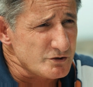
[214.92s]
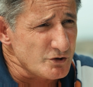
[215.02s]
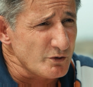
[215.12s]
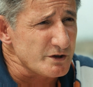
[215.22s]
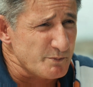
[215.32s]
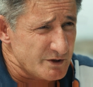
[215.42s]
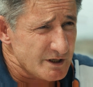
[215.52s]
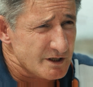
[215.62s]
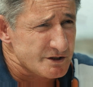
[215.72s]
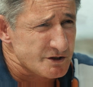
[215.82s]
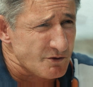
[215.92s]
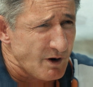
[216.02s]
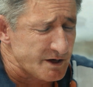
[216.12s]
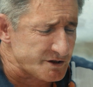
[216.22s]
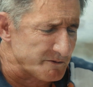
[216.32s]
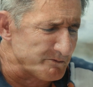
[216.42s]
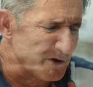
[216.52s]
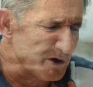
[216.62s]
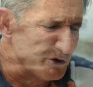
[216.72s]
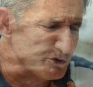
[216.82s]
to, in a particular situation,
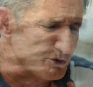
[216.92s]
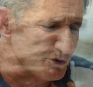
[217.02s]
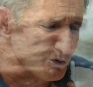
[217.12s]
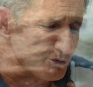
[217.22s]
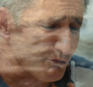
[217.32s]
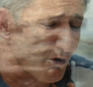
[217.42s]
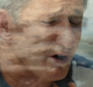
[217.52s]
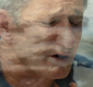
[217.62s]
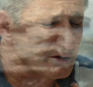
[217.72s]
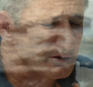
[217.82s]
to choose rock